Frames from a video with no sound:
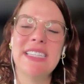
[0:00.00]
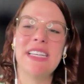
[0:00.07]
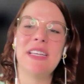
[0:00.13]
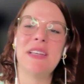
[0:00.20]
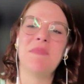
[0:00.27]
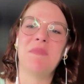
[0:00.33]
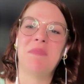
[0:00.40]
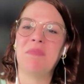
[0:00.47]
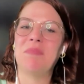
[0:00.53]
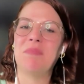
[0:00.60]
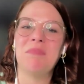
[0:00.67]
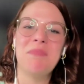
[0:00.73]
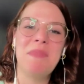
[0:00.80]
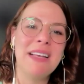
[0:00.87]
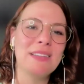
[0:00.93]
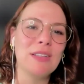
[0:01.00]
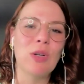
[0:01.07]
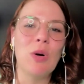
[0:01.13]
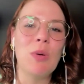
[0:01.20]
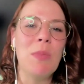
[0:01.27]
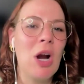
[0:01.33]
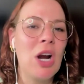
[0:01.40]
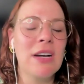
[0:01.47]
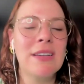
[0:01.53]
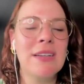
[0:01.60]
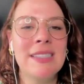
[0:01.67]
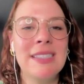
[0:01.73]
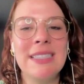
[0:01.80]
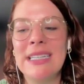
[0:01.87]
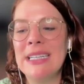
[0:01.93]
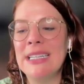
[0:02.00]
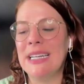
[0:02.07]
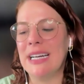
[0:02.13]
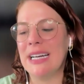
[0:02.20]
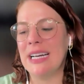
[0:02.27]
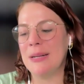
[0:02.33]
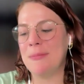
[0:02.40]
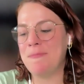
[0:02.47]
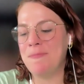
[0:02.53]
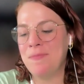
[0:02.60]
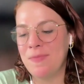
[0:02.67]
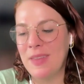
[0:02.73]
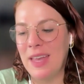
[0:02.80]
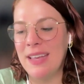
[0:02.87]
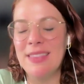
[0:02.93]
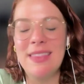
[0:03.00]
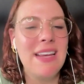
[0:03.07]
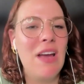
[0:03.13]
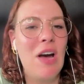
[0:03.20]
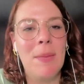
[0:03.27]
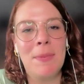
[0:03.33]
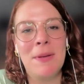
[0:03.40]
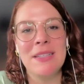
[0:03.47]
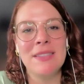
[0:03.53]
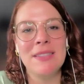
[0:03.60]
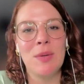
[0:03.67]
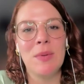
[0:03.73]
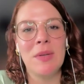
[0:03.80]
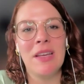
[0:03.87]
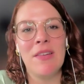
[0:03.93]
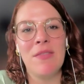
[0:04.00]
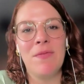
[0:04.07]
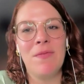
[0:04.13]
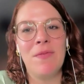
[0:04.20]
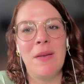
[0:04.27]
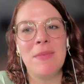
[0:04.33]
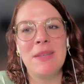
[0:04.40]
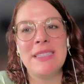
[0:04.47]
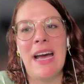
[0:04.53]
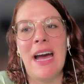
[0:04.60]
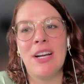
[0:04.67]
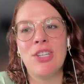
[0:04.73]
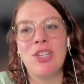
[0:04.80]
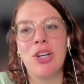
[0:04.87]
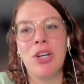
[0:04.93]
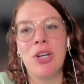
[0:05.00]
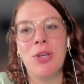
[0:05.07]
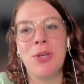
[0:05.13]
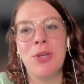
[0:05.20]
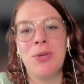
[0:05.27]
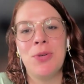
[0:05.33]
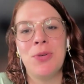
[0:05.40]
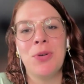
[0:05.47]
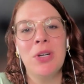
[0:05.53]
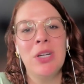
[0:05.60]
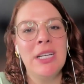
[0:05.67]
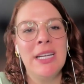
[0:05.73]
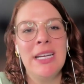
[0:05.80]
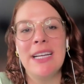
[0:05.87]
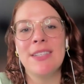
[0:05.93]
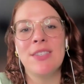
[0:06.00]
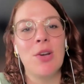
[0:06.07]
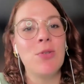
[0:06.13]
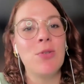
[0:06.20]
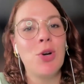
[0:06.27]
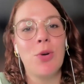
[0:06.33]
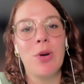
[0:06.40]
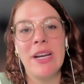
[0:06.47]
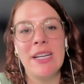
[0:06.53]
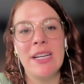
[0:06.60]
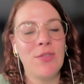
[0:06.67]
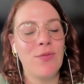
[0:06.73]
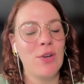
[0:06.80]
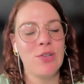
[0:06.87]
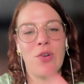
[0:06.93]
to make little marks. Anthony Hopkins, a really famous actor who is notorious for